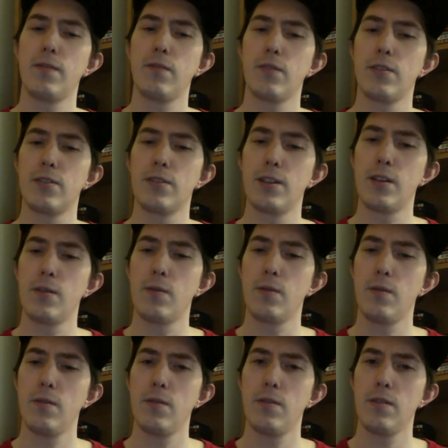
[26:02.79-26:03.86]
a sequel.
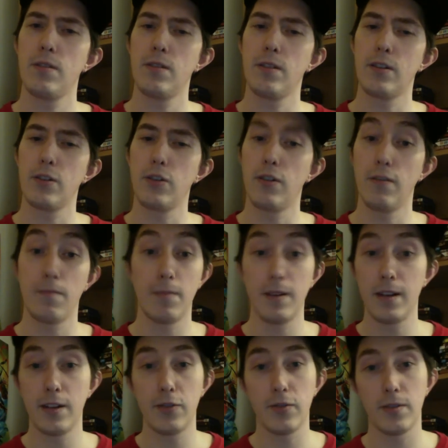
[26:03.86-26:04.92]
It could have been
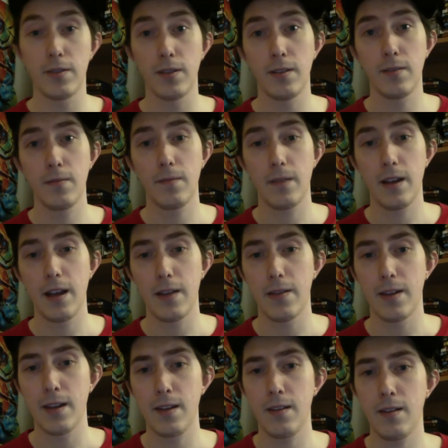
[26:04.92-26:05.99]
interesting, I
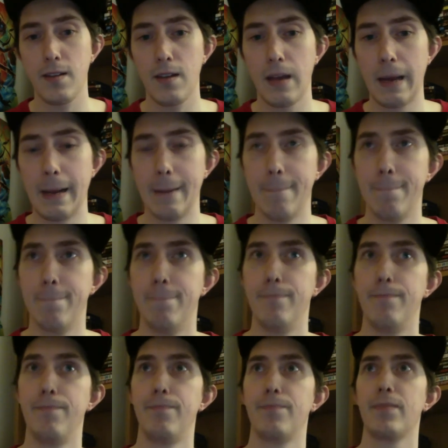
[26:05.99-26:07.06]
think. Um,
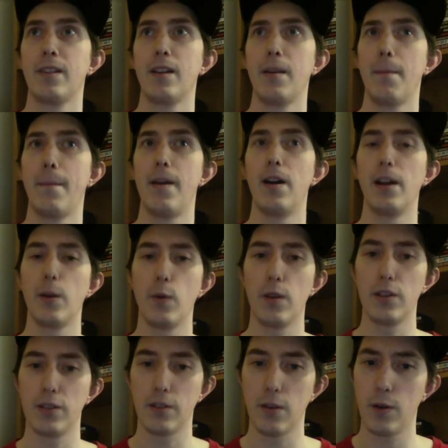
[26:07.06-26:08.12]
apparently, was
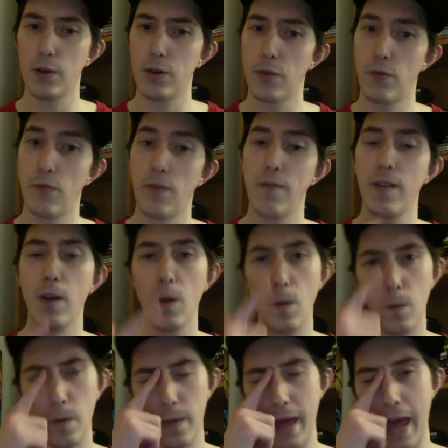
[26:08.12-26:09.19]
going to reveal
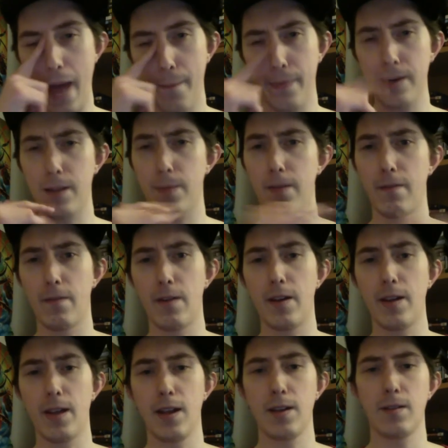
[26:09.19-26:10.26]
what happened at the very
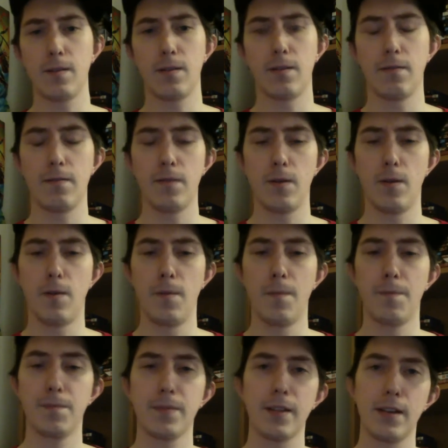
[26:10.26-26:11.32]
end of the film
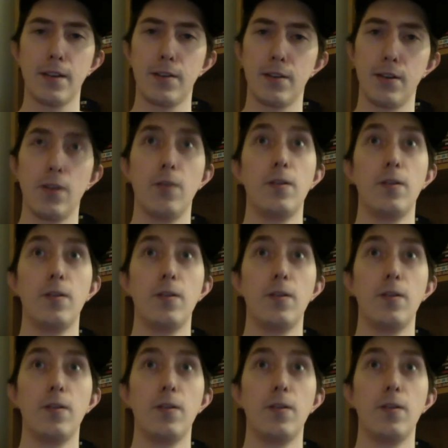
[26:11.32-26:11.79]
as you know,